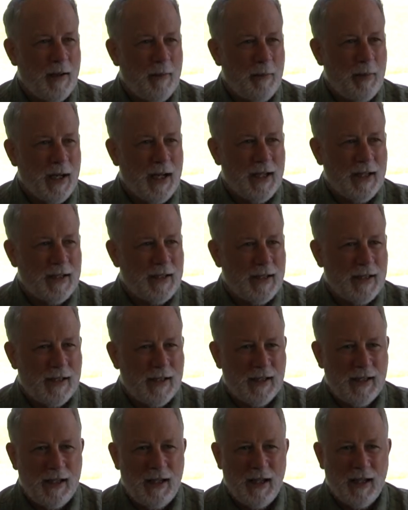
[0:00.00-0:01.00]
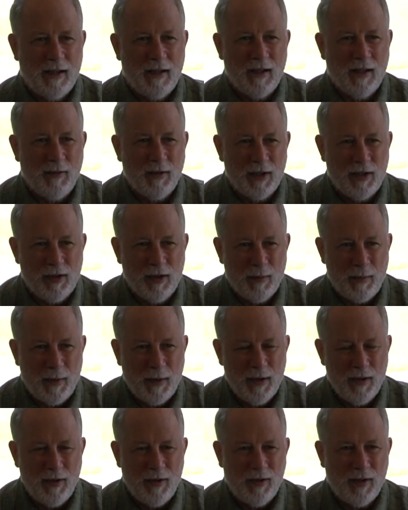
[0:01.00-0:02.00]
because I see it in what you're
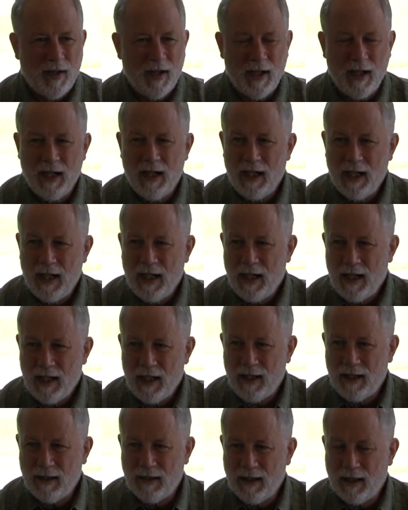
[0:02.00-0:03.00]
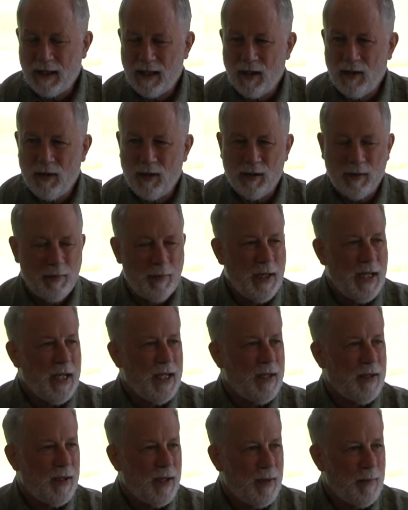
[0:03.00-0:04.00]
producing in little old
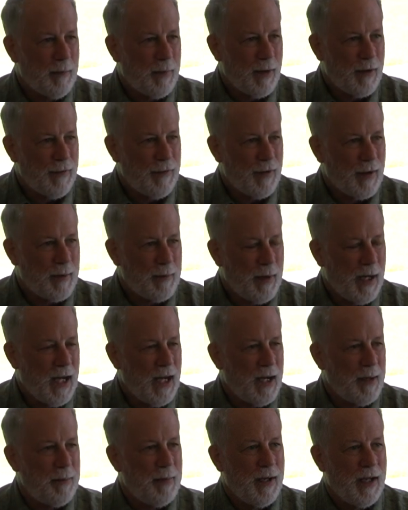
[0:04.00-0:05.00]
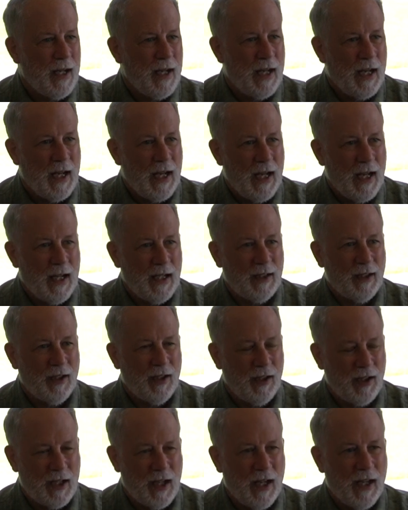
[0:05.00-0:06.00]
me, imperfect Bob. And
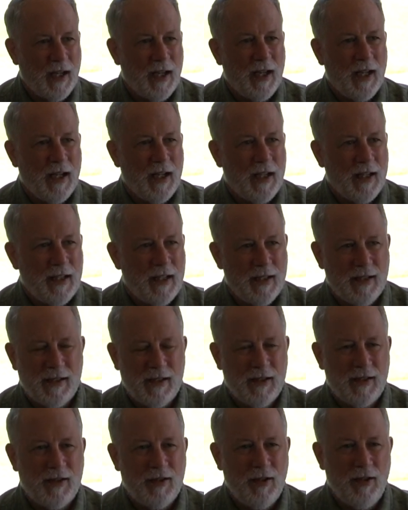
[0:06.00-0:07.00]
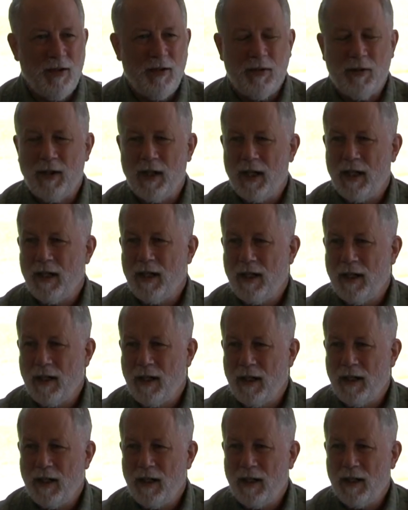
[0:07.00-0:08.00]
look at, this is you.
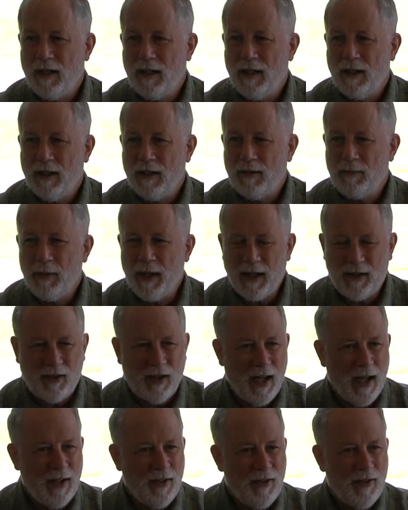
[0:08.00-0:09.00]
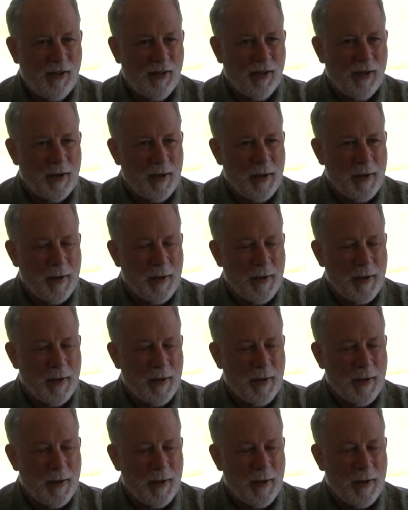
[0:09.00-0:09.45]
Make sense?